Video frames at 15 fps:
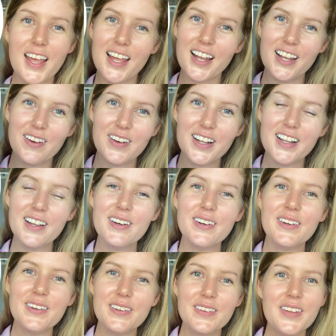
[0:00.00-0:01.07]
Hello,
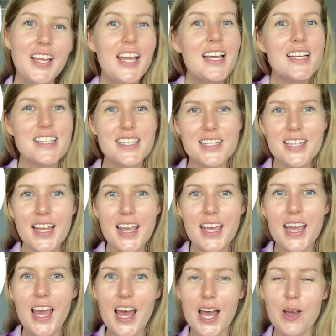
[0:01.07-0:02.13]
hello!
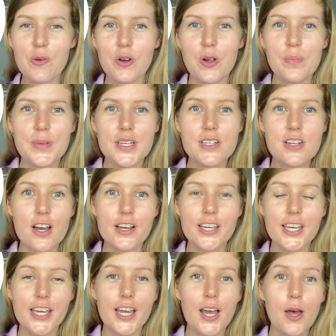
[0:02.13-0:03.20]
Today I will be
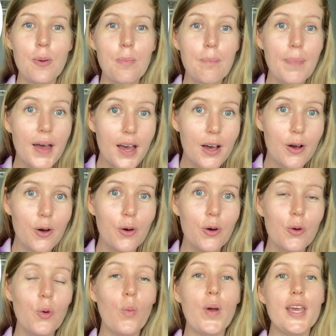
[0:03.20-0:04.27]
talking
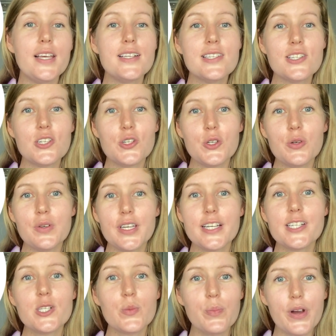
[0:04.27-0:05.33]
about ways to
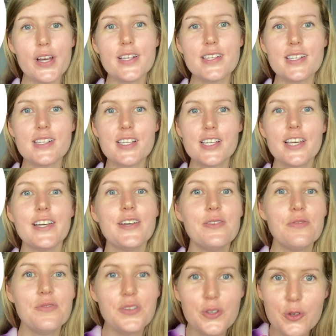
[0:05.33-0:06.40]
express
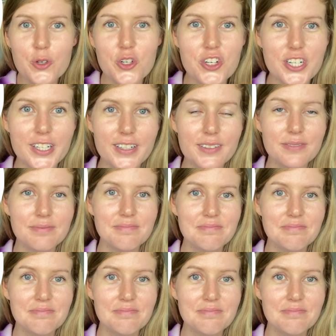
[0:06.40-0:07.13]
confusion.